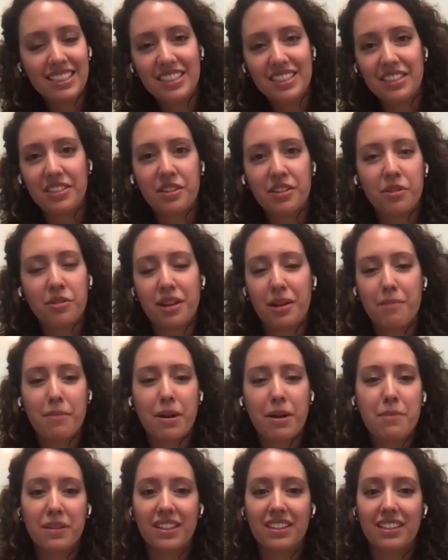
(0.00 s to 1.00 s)
that
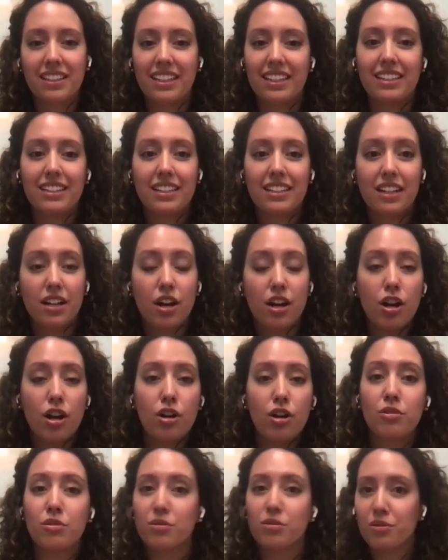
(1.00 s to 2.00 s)
might be like,
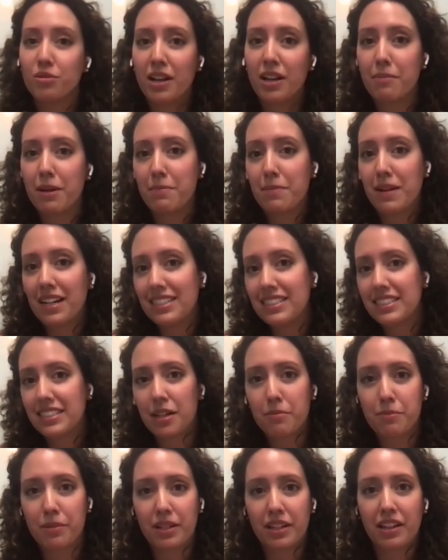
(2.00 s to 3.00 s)
oh, at my past
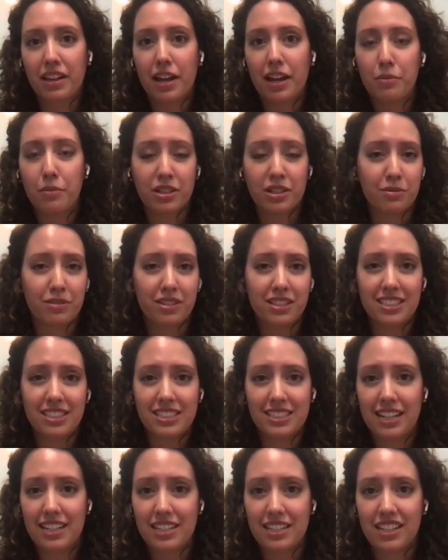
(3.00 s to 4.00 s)
company, I worked with a
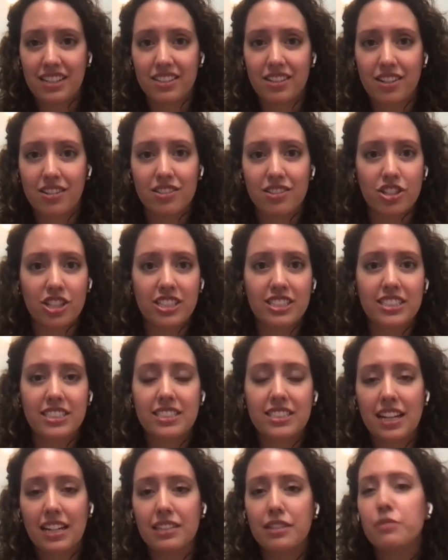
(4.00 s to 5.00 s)
design technologist
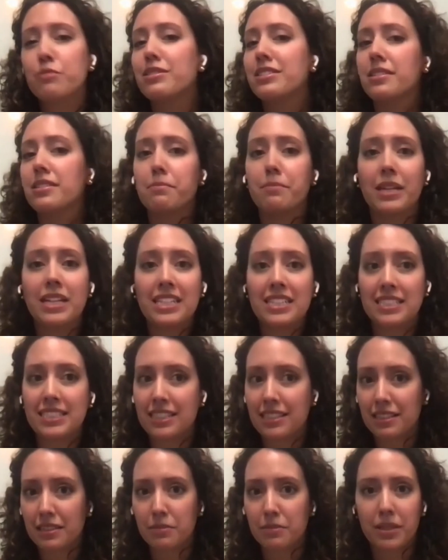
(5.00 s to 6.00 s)
and it was
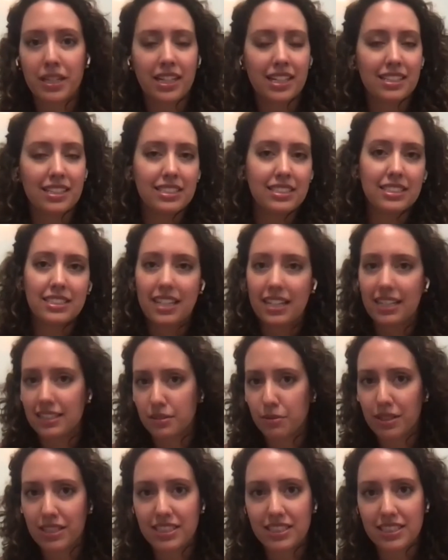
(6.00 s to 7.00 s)
amazing because
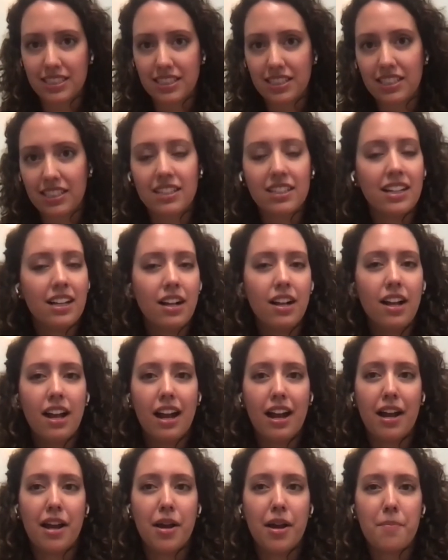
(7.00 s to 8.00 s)
XYZ.
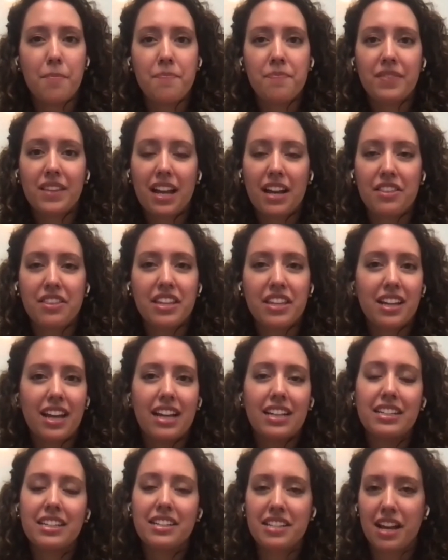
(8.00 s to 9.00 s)
I think
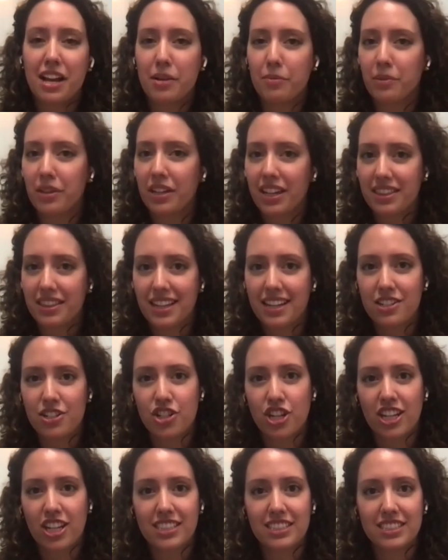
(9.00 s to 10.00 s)
anytime we get that
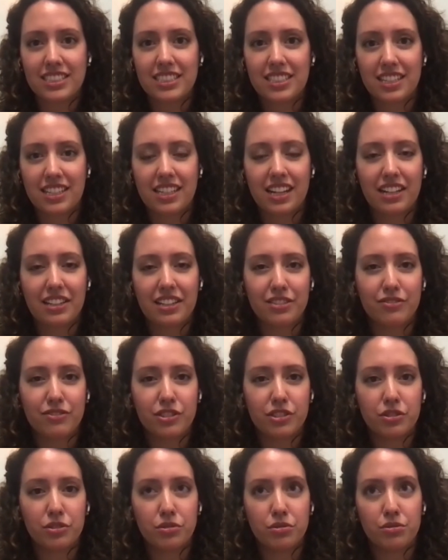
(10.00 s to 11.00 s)
chance to kind of
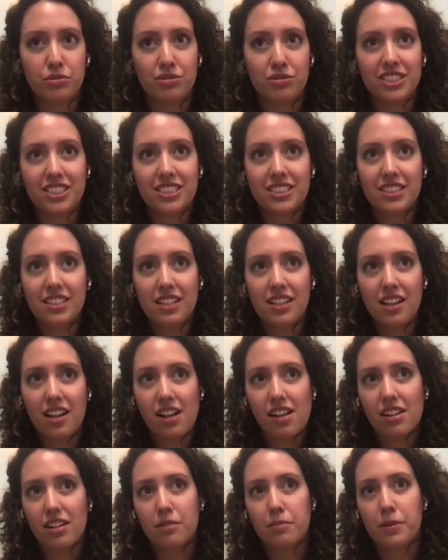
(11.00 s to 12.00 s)
use
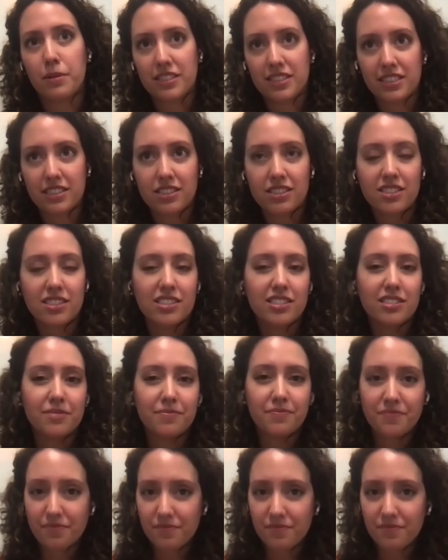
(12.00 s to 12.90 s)
a personal